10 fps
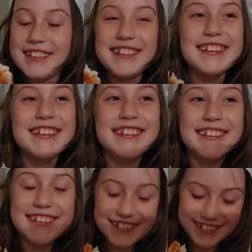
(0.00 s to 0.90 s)

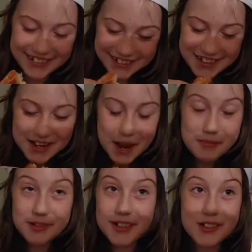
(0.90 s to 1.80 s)

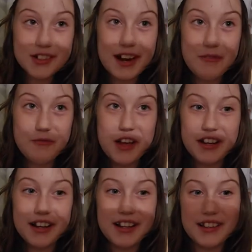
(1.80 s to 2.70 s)
I'm gonna try and
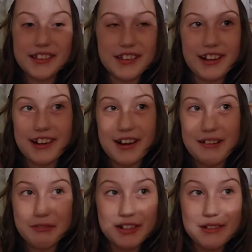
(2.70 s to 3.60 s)
fit it in there
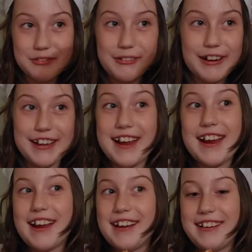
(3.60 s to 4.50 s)
whenever I
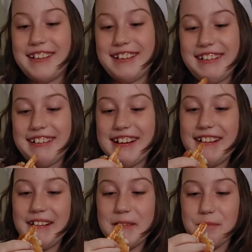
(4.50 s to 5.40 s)
can.
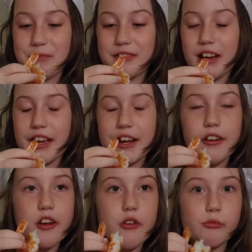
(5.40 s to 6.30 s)
I
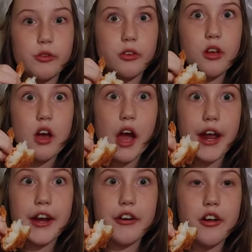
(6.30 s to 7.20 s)
hear it on,
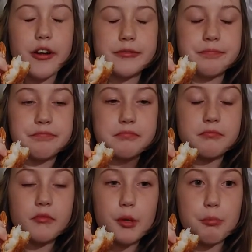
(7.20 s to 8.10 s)
I hear it on
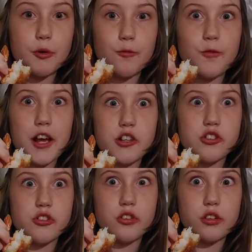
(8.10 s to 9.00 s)

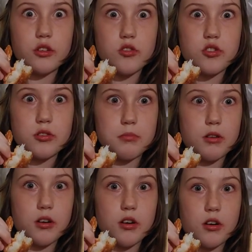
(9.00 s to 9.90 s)
professional
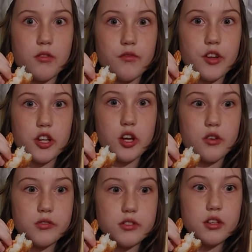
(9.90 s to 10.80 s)
YouTuber
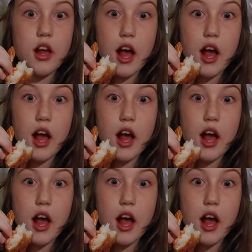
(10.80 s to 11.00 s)
videos